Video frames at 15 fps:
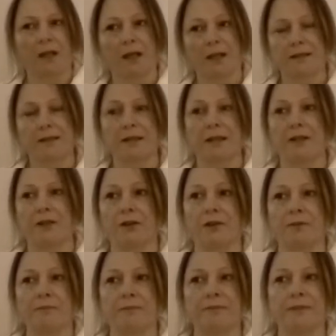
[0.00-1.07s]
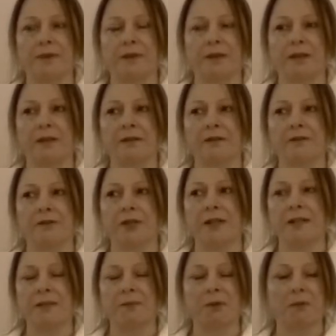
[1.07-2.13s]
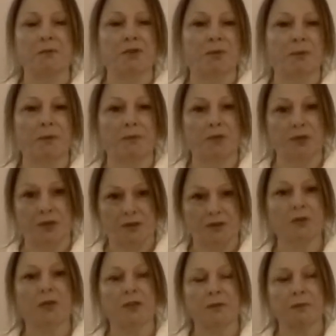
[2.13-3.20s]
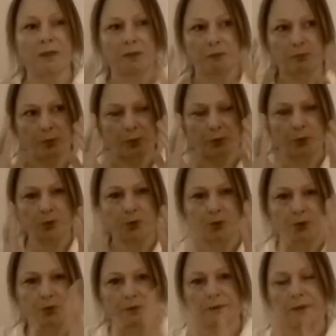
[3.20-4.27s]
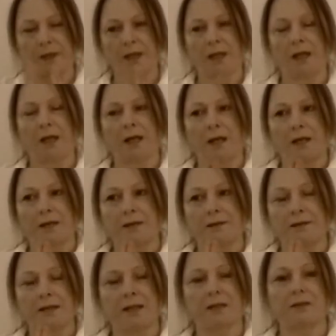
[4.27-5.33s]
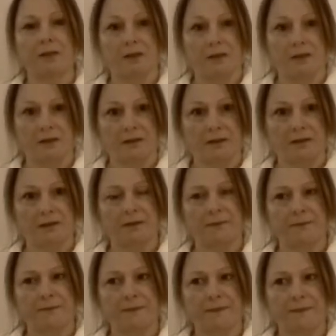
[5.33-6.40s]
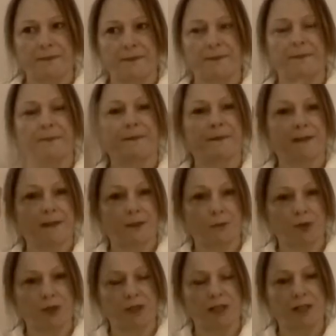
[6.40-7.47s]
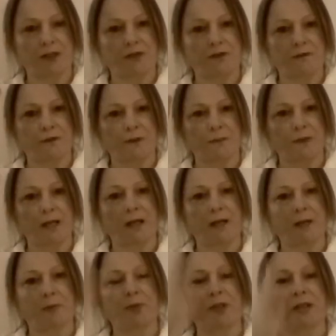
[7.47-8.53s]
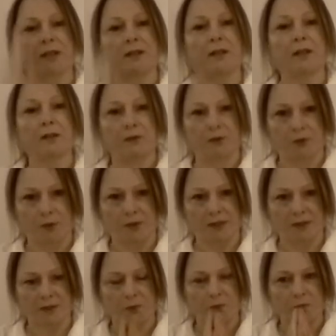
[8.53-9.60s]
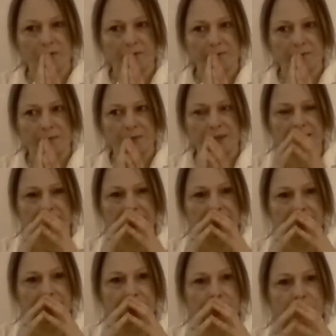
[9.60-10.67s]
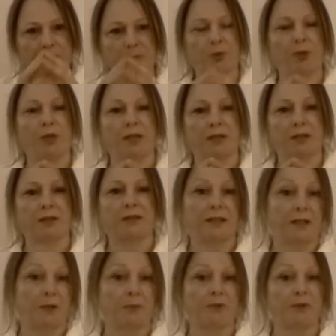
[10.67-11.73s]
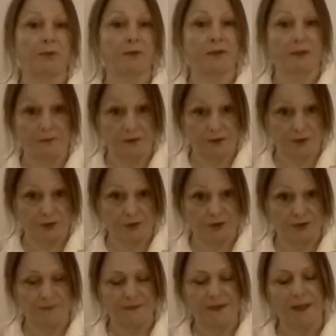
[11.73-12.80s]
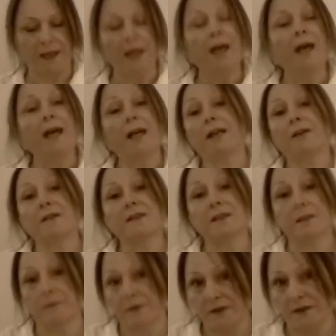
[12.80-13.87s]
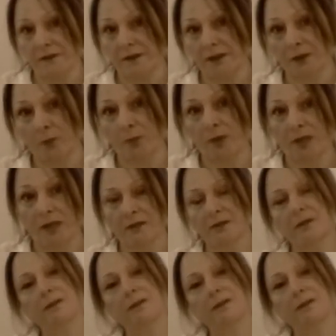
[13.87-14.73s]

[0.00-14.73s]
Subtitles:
take on transmediumship. I'm just talking about pure, down to earth communication from a high being who has being their voice point to help us with their mission. Yeah, it's something to think about